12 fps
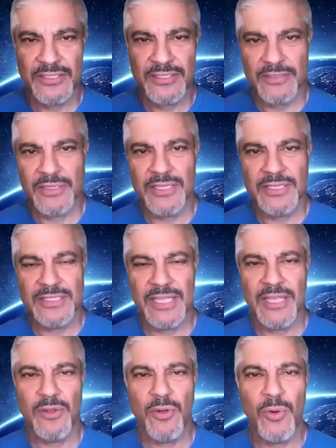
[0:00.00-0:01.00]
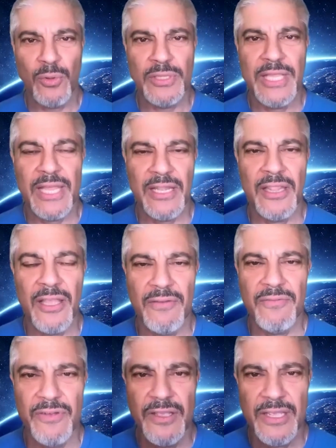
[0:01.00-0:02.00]
as Nia said, hold that
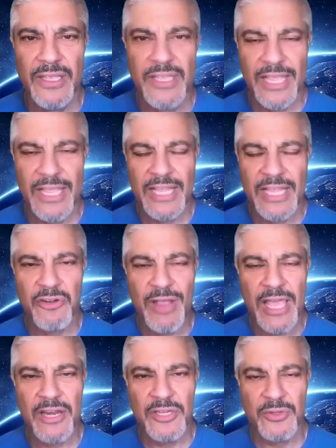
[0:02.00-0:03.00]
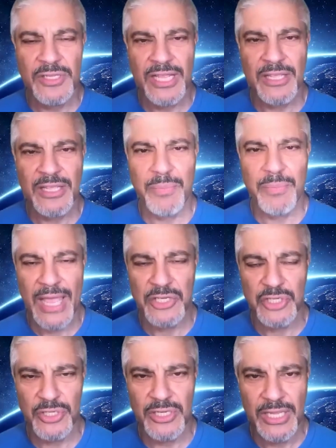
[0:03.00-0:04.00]
love and that gratitude and that
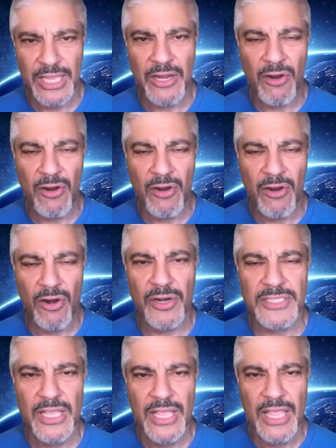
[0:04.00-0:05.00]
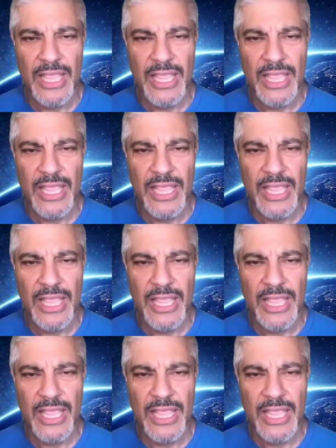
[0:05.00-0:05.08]
compassion in our hearts.